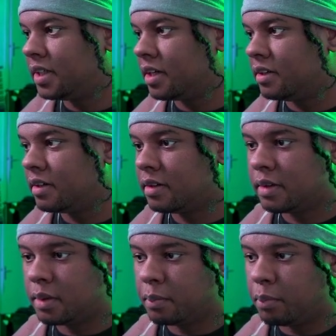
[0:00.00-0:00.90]
Done.
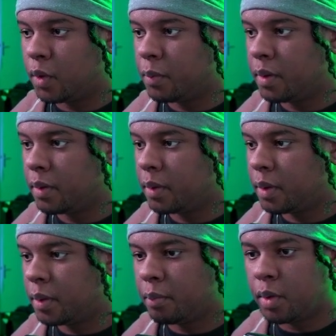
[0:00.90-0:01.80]
Boom,
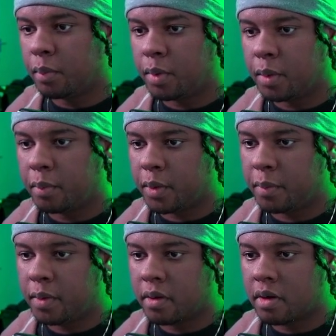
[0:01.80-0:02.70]
boom, boom,
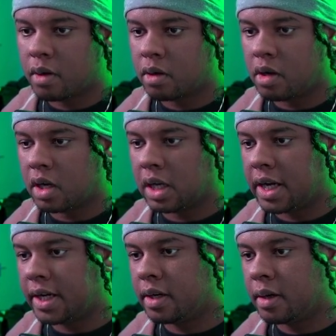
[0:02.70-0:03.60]
boom. Conga
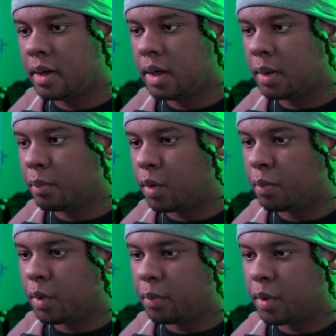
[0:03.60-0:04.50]
line,
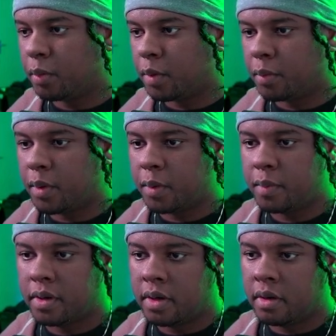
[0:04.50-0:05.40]
boom, boom, boom, boom,
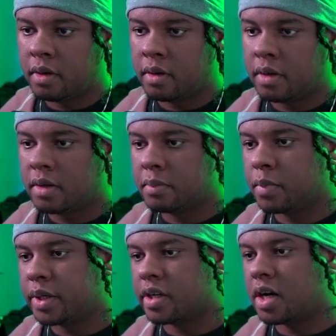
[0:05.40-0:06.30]
boom.
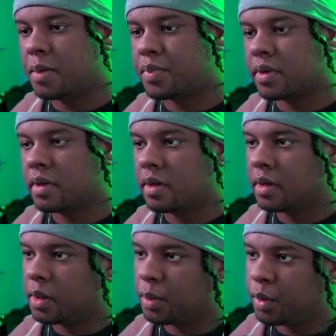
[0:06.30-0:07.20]
Party comp,
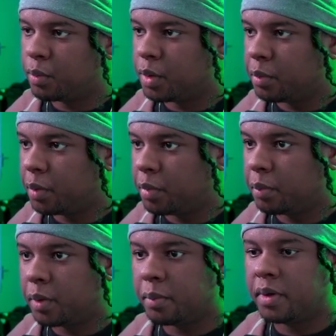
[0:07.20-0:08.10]
boom, boom, boom,
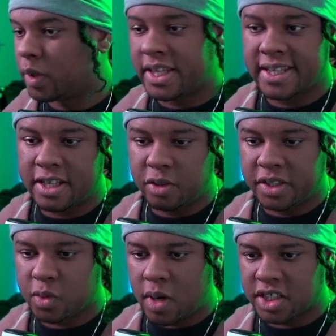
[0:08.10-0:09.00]
boom, boom. One thing that you
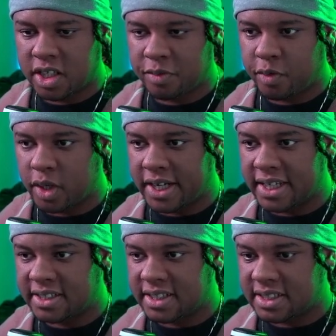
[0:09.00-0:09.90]
need to watch out for
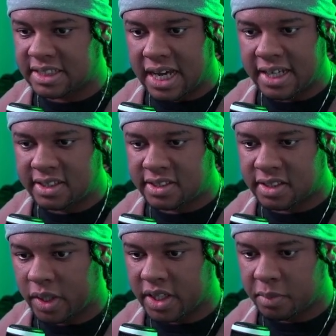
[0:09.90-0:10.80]
is the
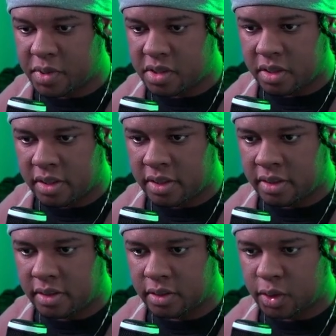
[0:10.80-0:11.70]
size when it comes to
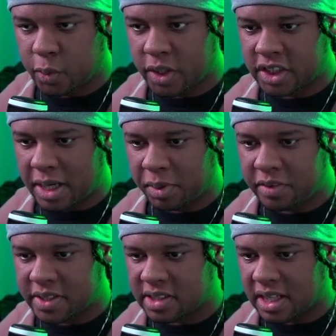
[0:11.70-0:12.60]
uh, Twitch. I
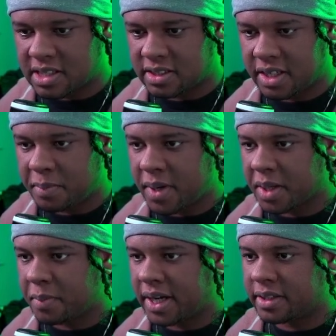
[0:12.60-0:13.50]
believe it's less than a
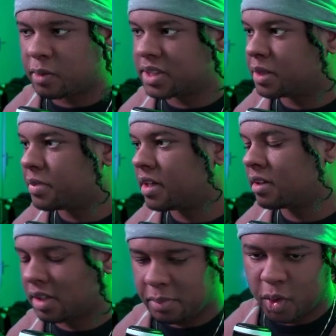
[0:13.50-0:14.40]
megabyte or
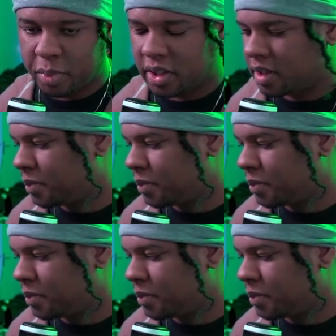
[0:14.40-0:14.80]
something. Let me open it